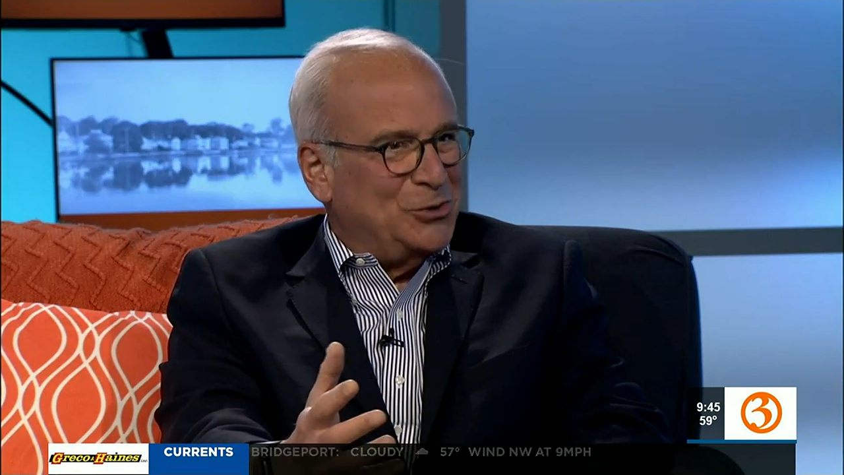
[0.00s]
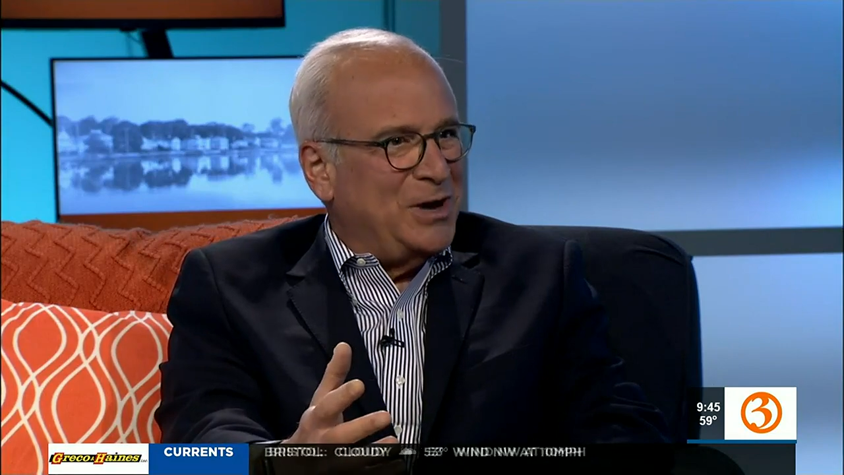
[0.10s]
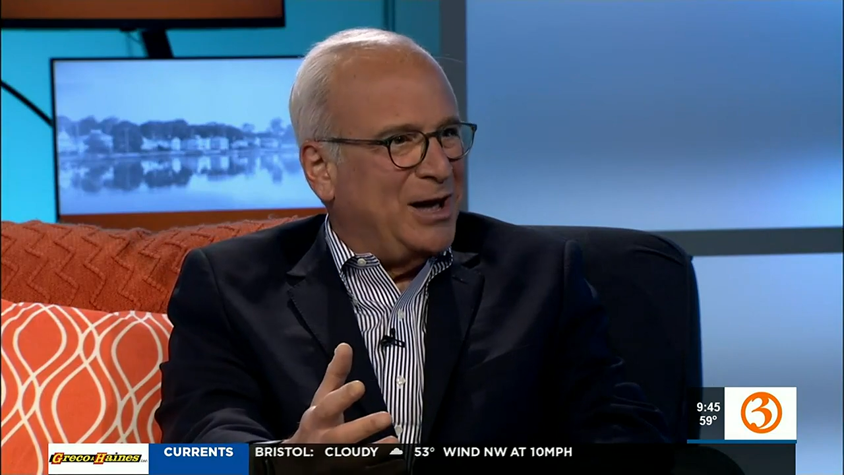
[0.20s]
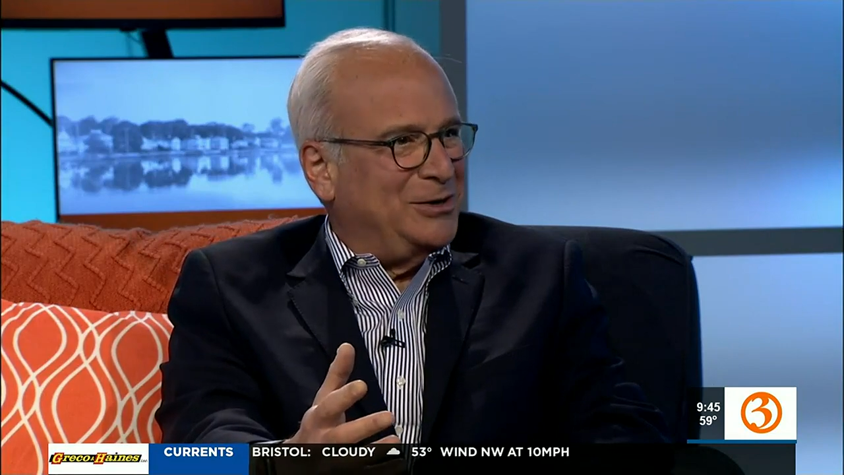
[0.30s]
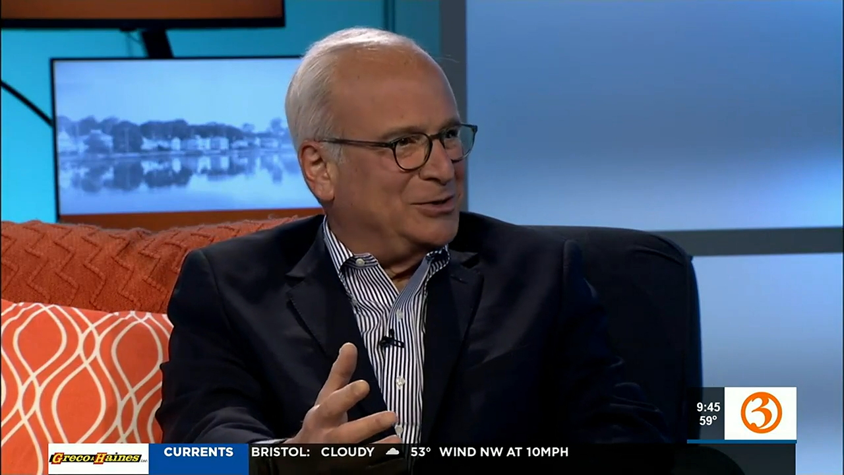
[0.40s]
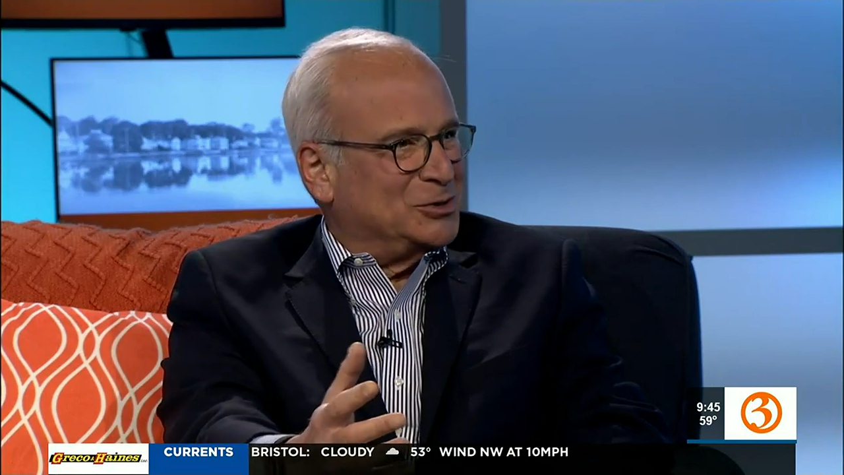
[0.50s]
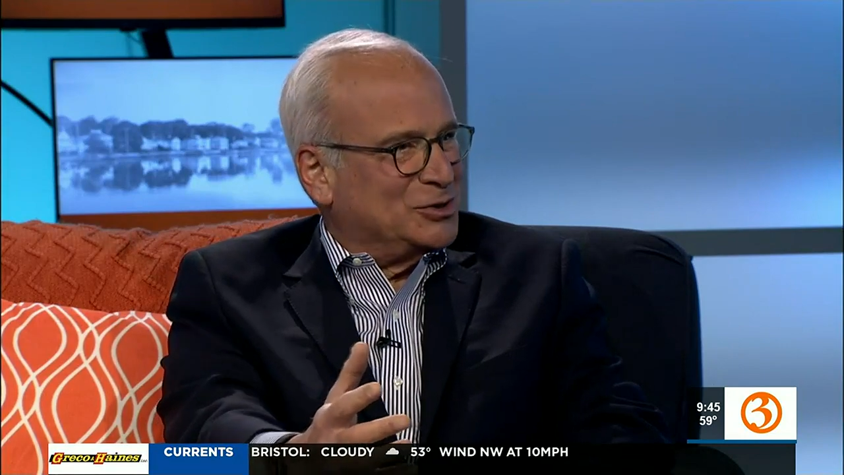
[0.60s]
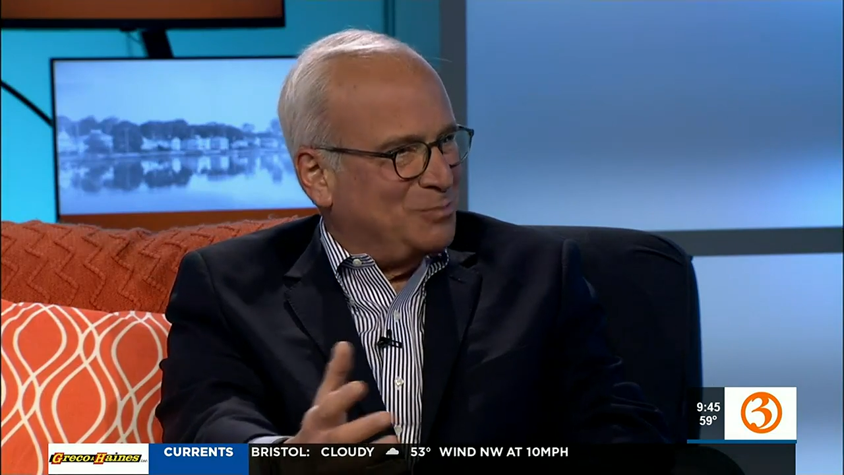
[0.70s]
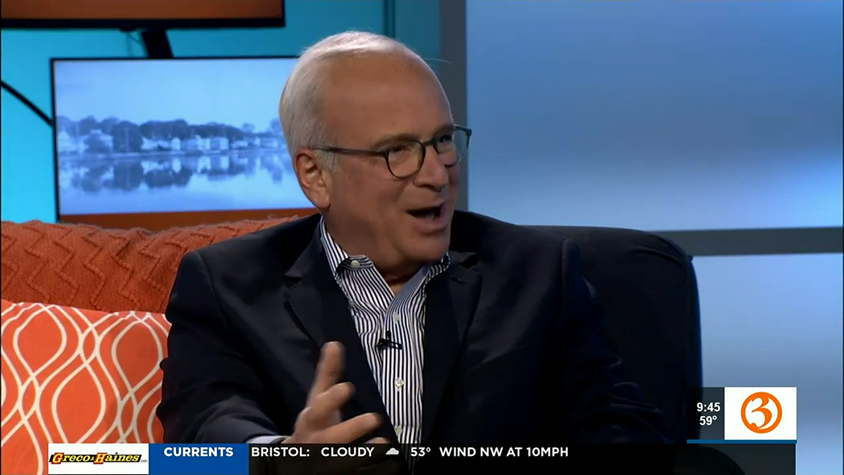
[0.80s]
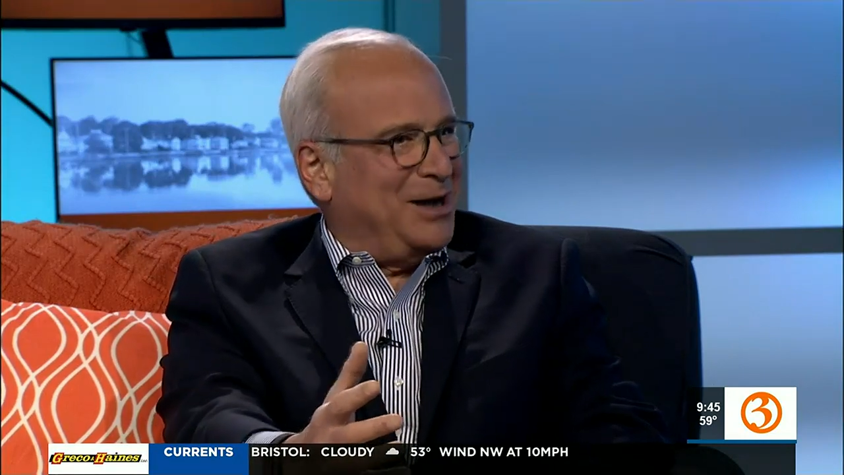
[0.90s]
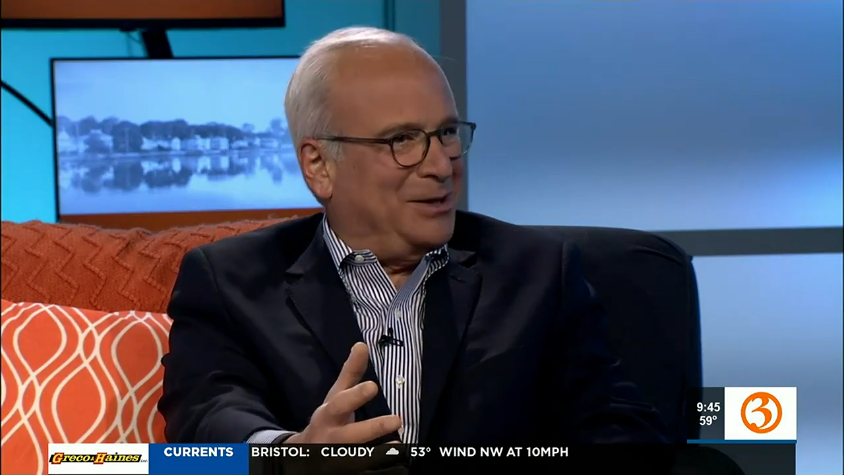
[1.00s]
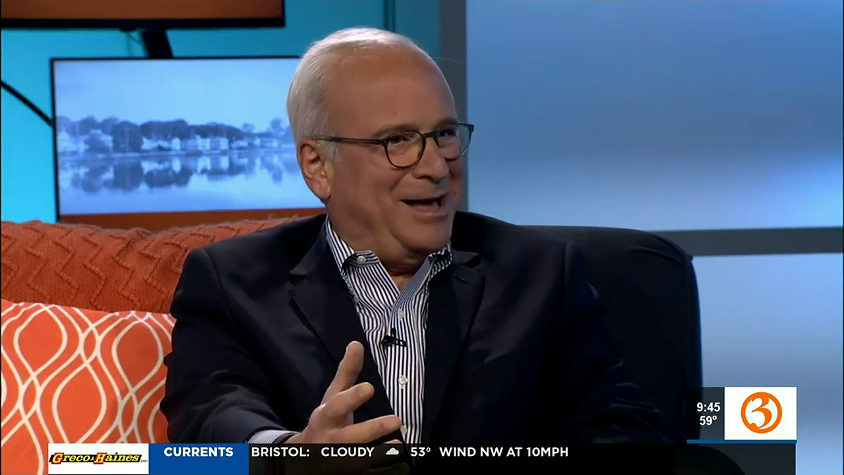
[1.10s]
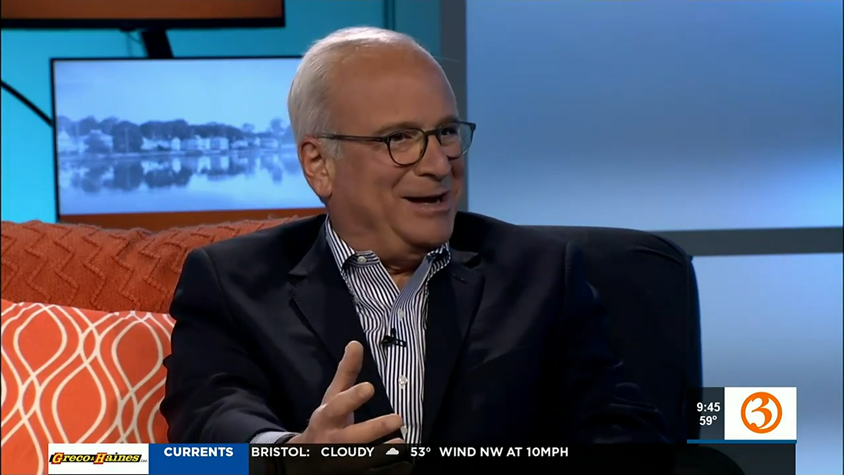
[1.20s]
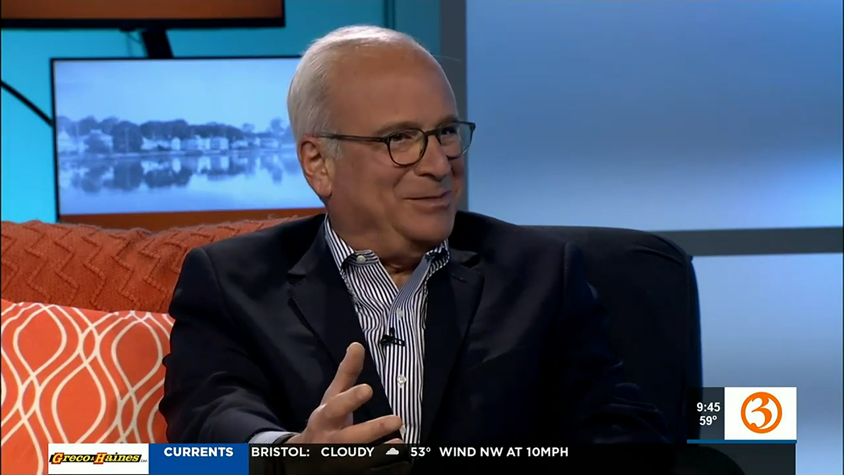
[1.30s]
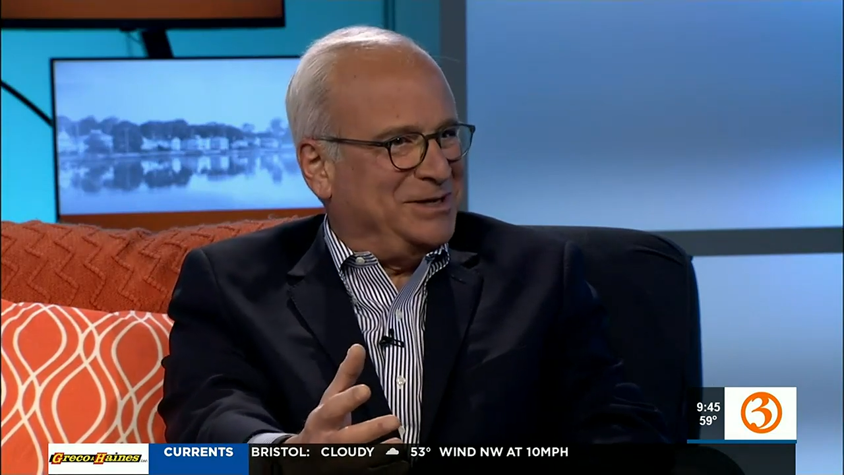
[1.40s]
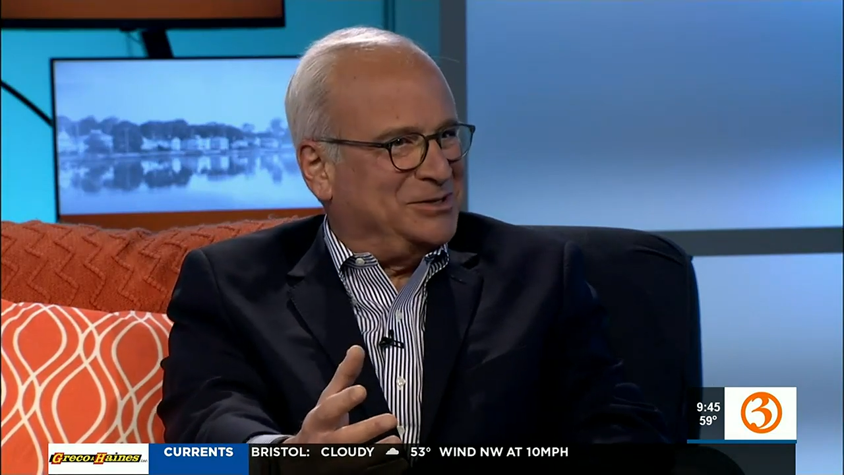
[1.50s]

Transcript: down and smile at him.